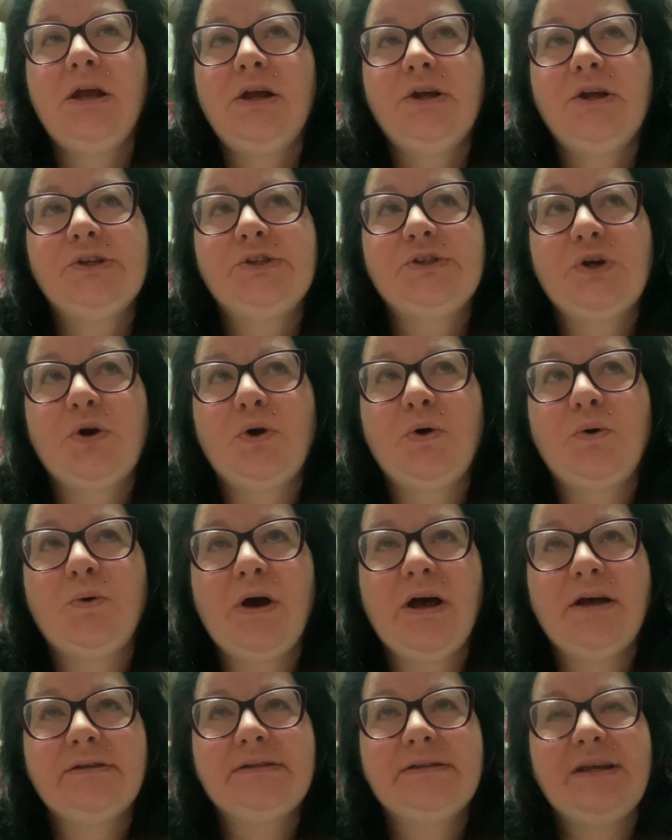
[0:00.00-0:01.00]
So
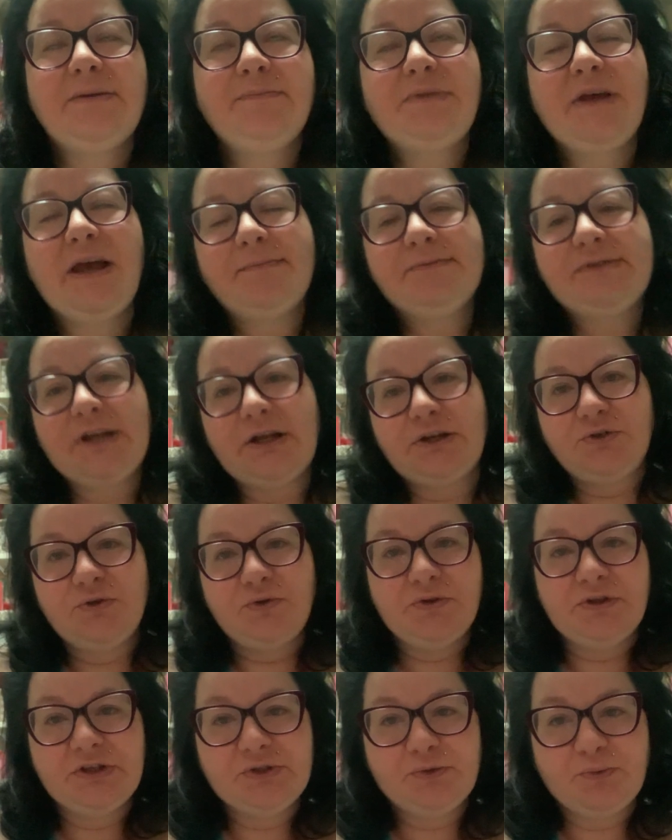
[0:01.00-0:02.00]
uh, sometimes I'll
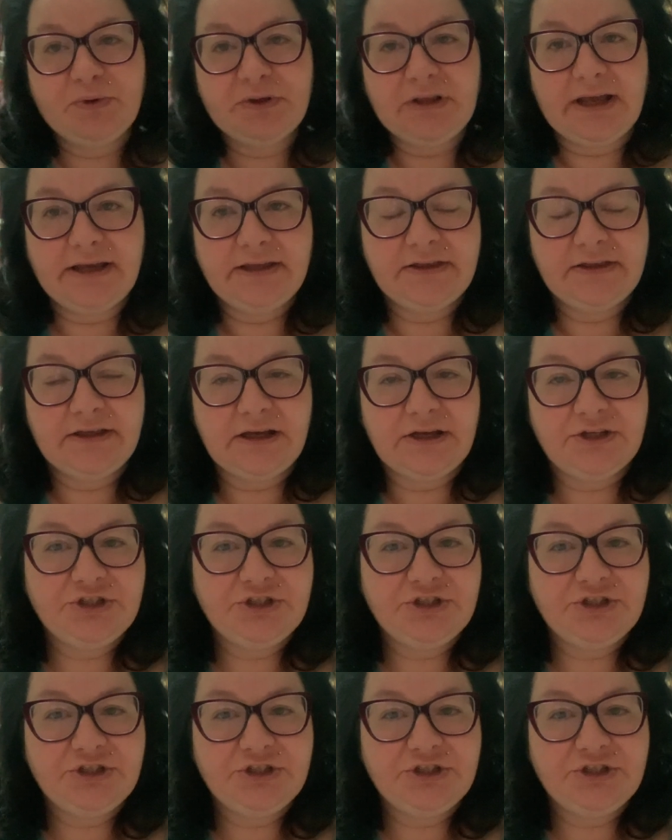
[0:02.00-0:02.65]
do this with like the